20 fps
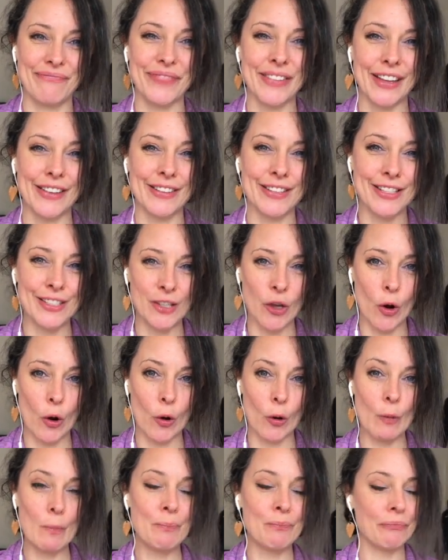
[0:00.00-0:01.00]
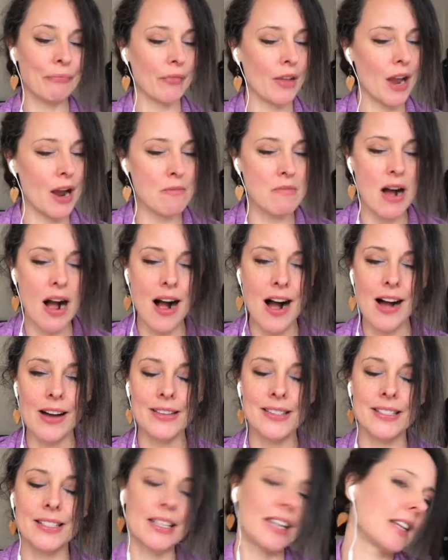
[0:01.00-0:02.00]
And so I'm
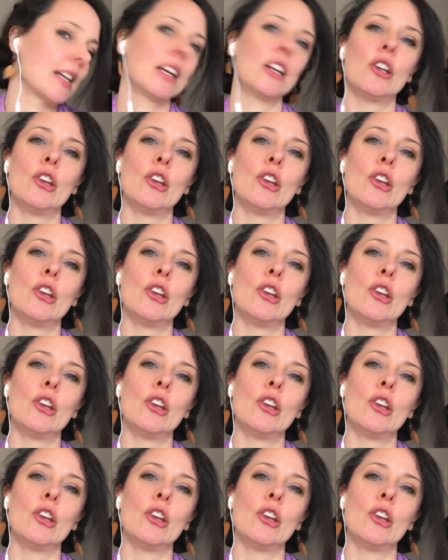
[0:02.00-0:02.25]
asking